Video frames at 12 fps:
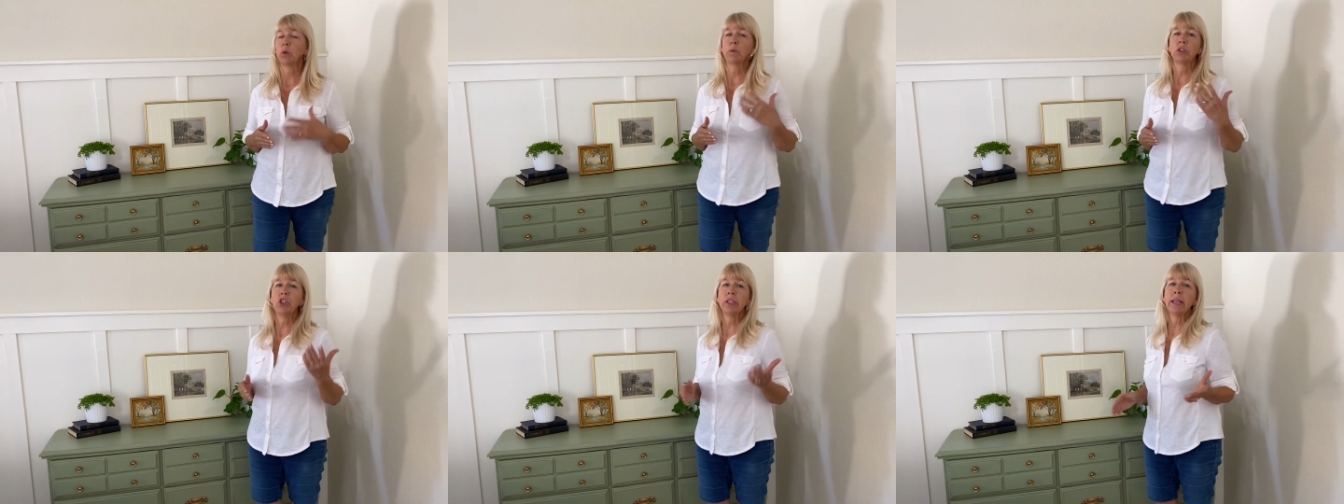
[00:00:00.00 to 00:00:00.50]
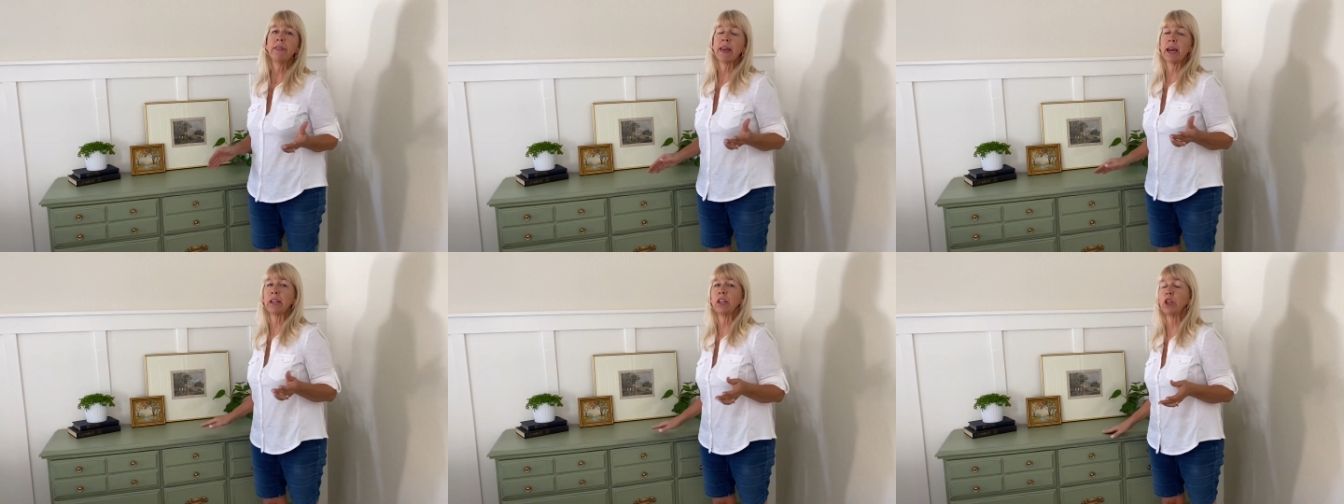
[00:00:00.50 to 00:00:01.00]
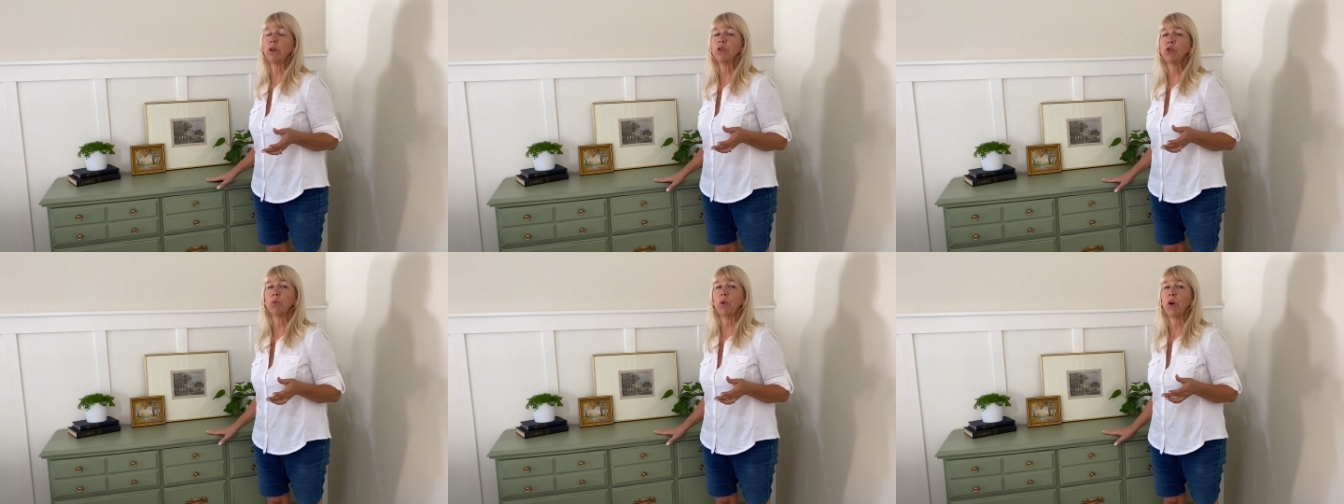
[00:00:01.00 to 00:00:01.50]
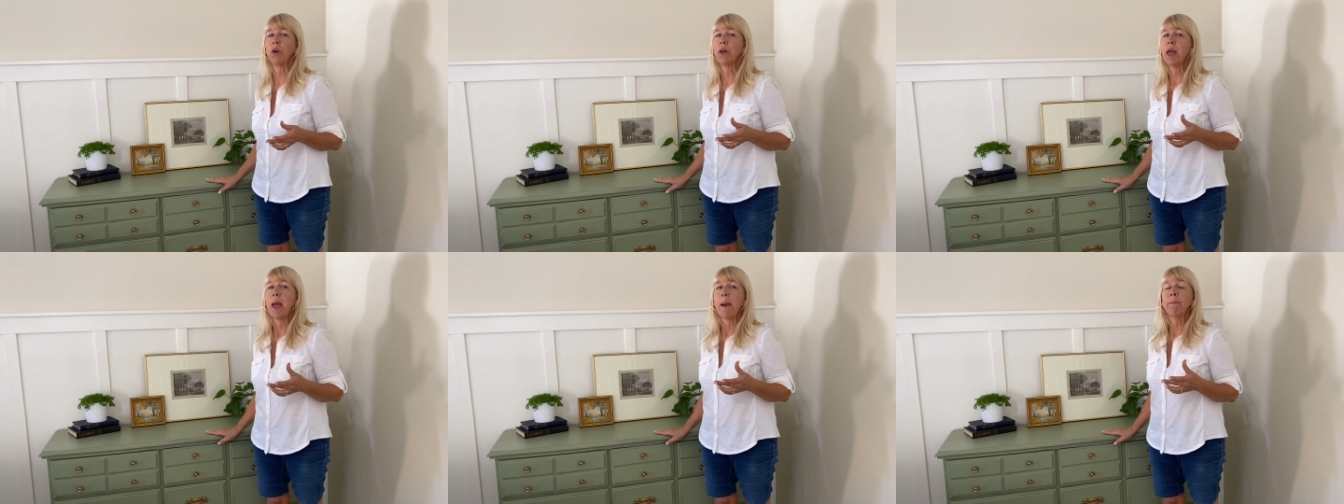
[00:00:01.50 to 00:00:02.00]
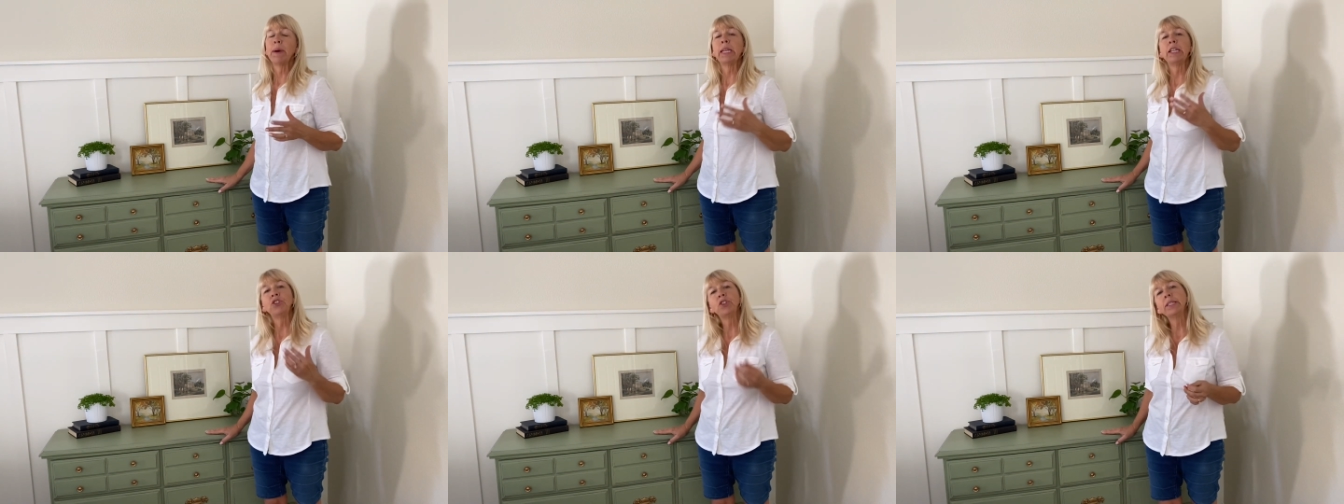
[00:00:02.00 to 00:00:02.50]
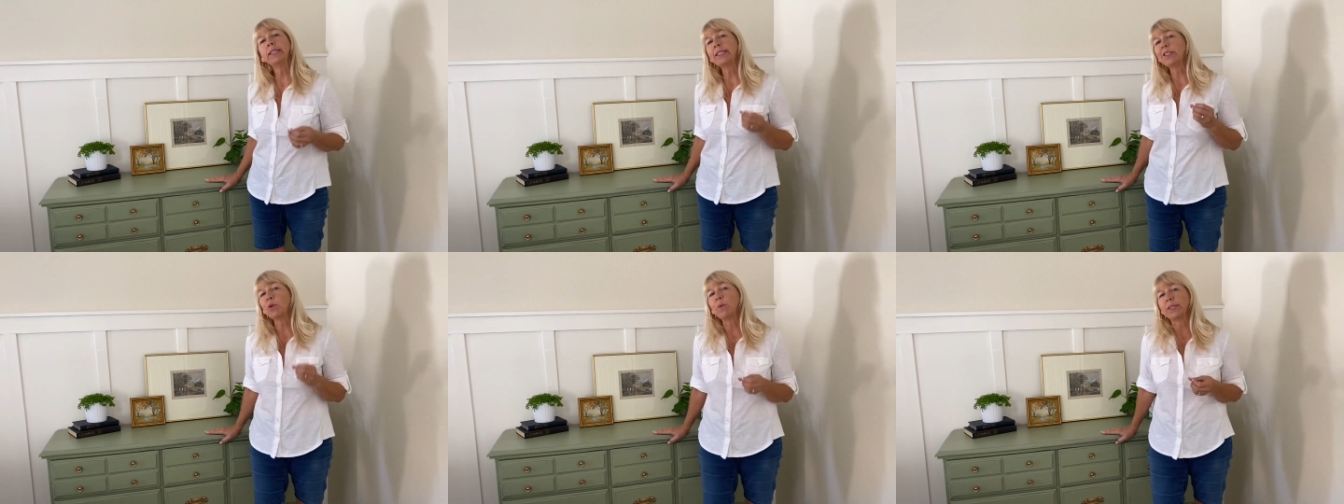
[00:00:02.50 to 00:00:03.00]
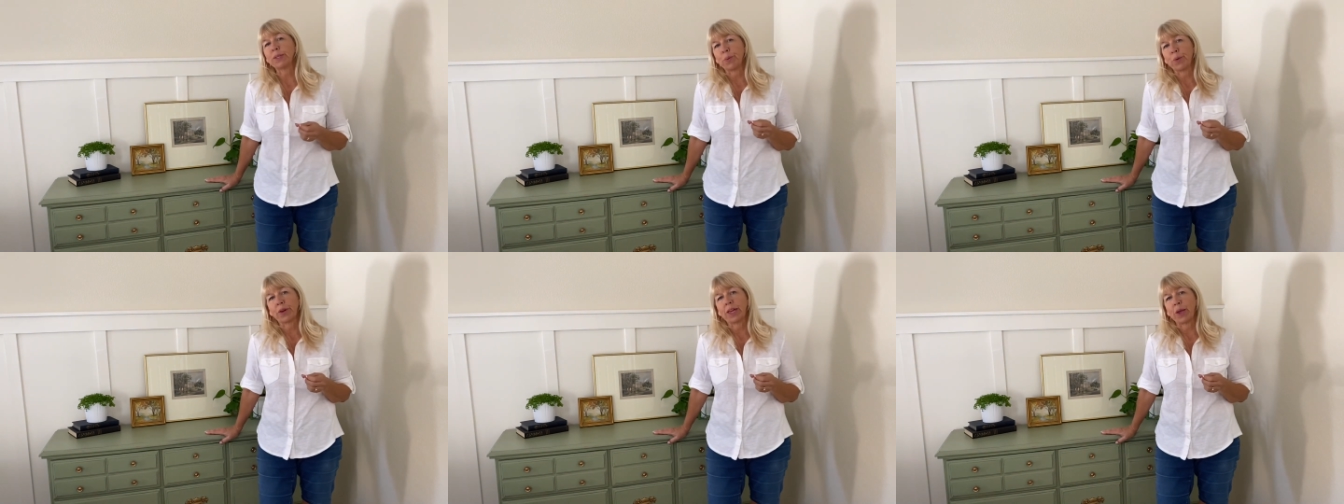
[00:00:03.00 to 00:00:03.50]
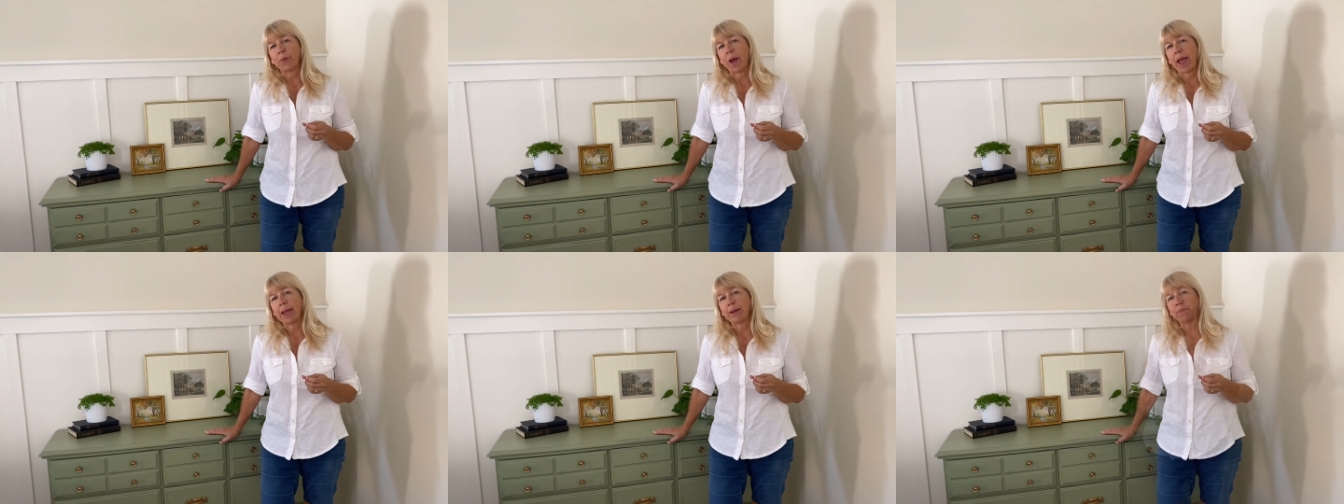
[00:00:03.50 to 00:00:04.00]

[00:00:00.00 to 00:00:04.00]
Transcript: which isn't that unusual but it just still wasn't working right.